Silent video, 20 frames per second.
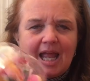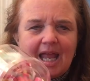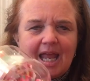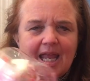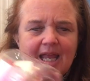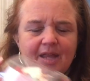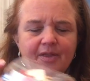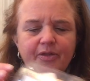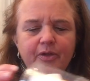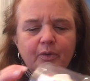
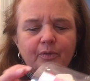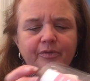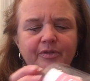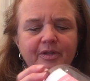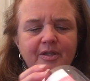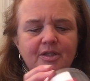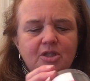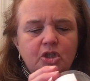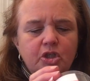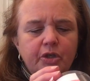And there's
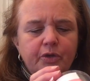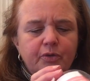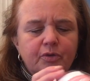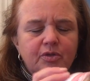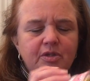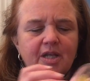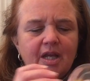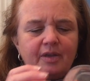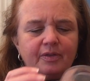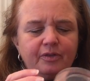
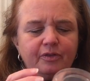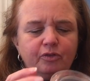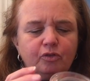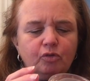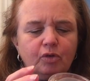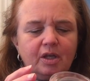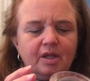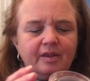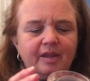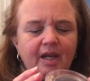children down the
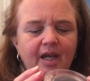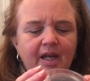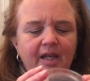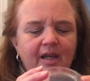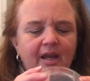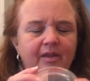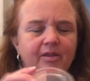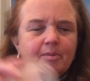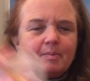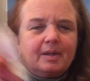street that I
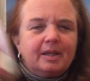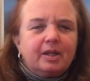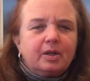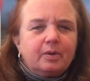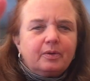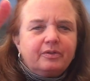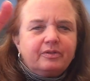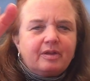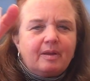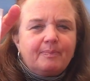gave them a
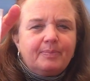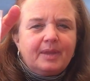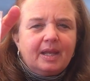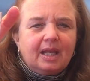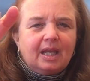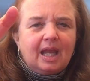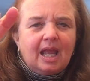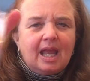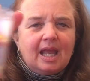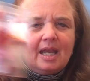little
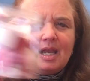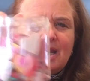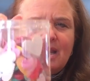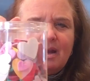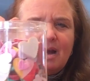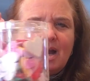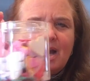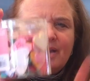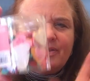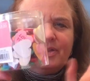something, and
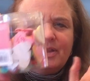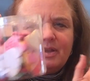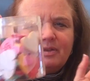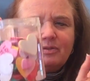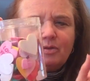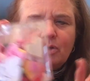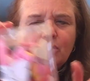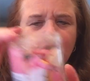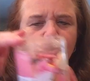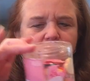
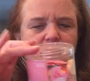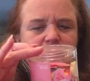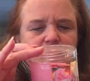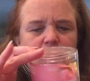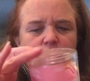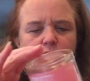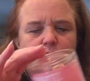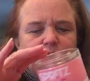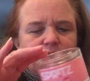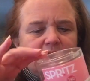these are just
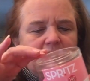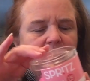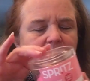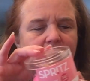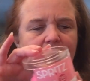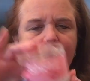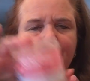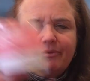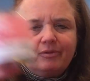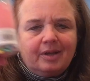cute to
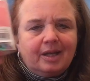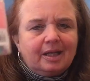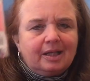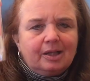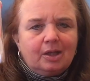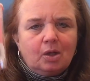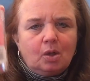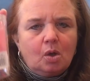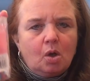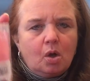have, like
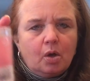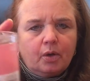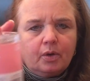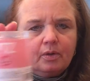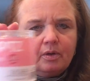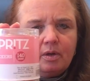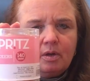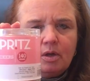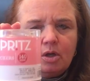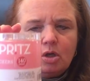little
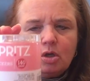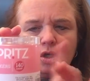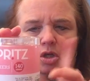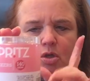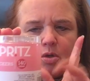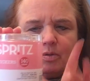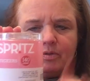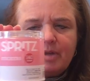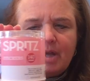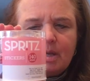heart. You
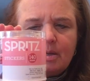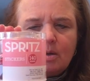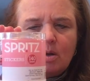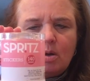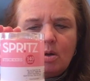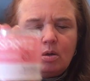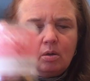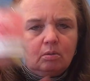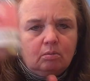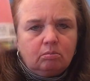can use that
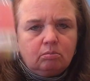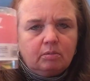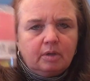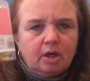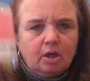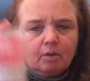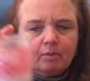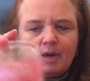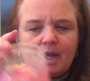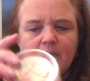all
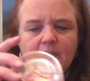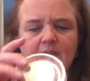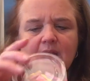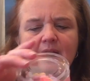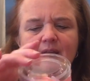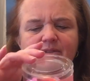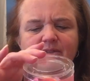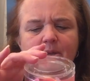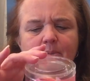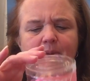year round.
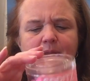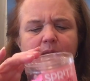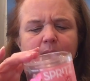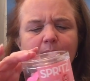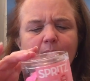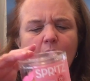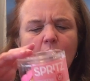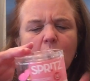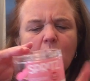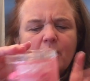Some of
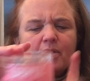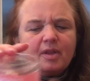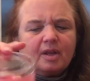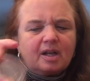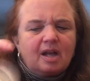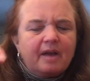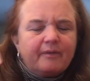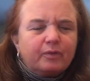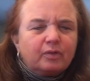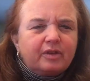them are the
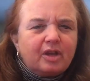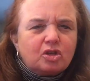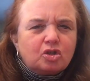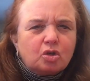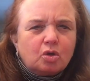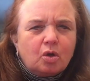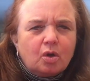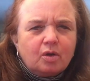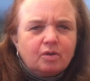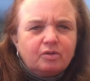
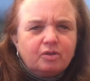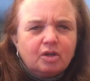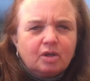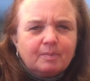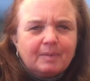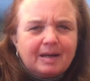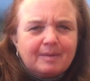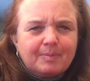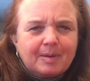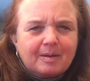conversation hearts you
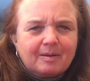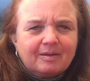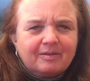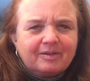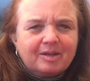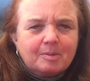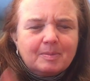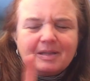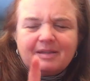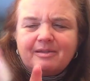might be able to
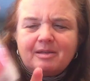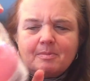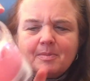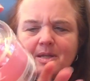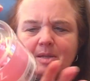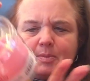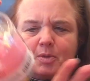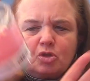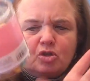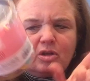see, but some of
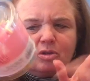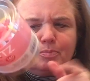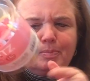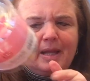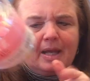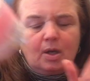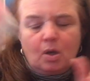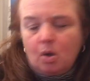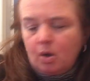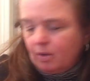them are just
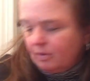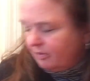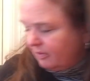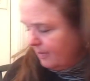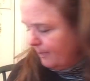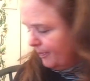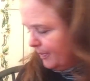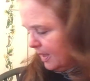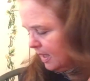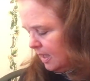plain hearts.
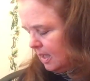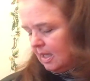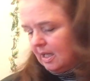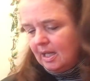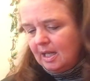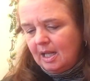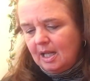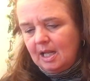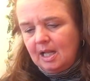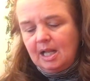
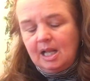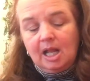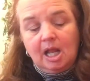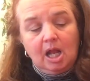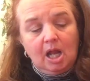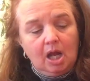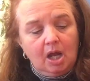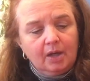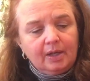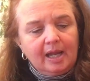
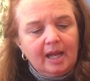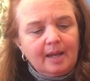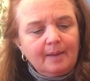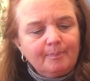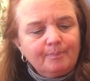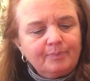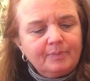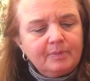Okay,